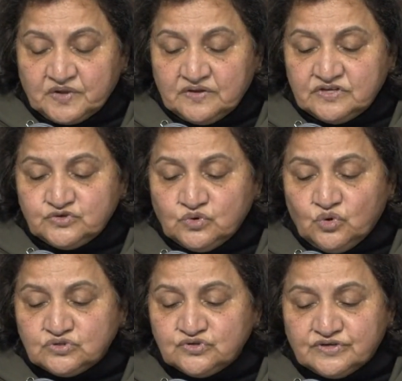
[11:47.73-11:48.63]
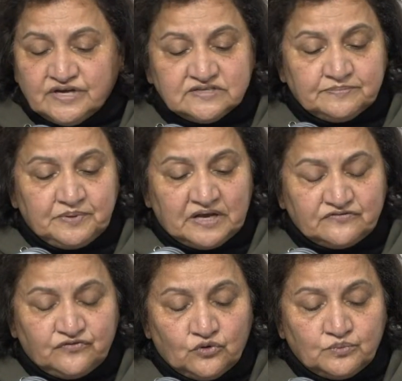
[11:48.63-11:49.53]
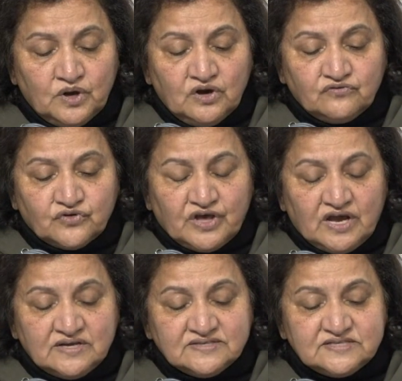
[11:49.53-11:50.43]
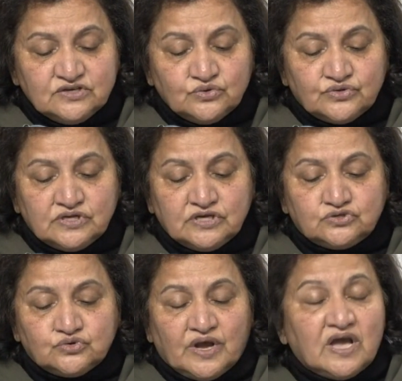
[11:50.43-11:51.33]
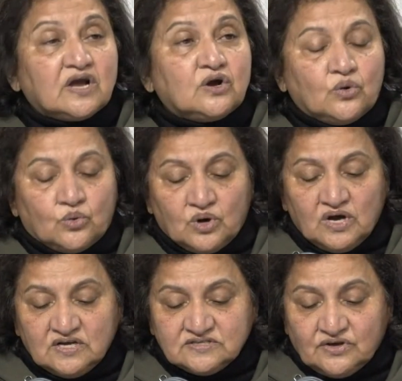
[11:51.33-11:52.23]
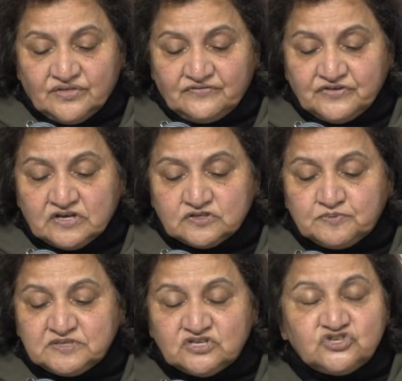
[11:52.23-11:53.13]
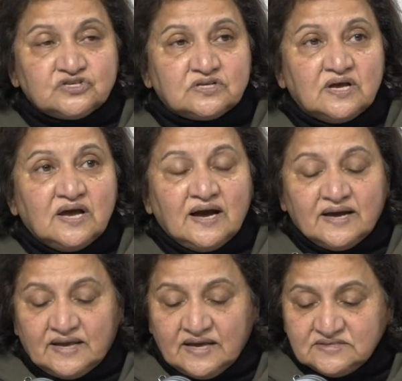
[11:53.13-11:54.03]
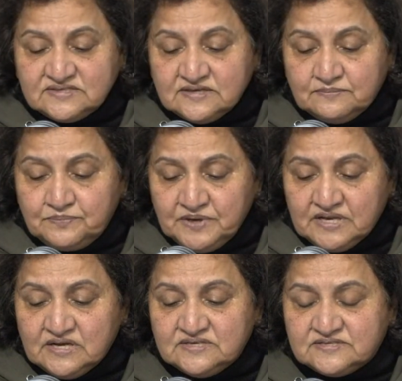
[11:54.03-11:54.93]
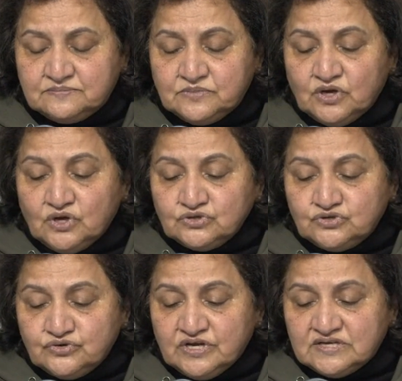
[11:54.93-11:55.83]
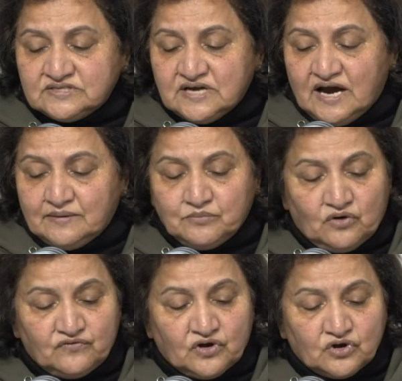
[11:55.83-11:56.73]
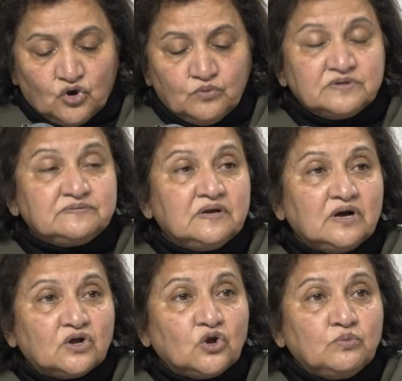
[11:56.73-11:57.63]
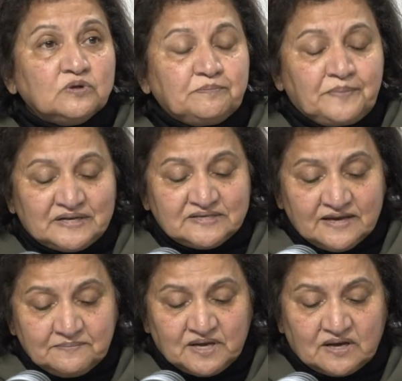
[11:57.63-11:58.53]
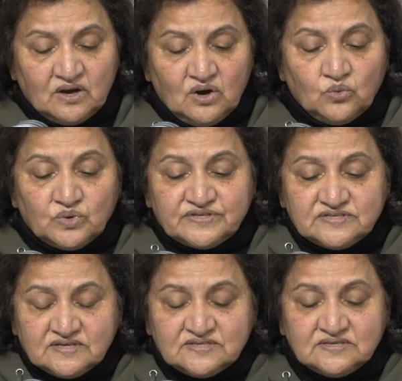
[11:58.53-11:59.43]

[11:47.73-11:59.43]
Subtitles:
This will also create a platform for the ANC Youth League to echo South Africa's position against imperialism during a time of a global pandemic with certain